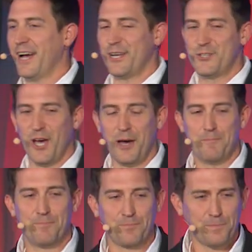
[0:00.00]
a job
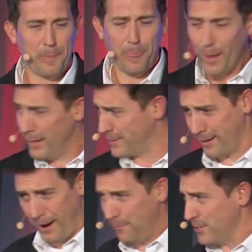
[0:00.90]
I said,
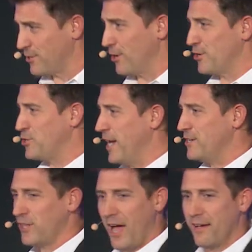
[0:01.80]
I'm going to start to change
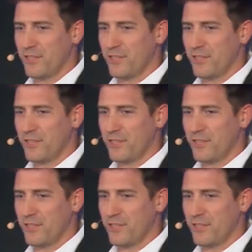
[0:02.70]
lives.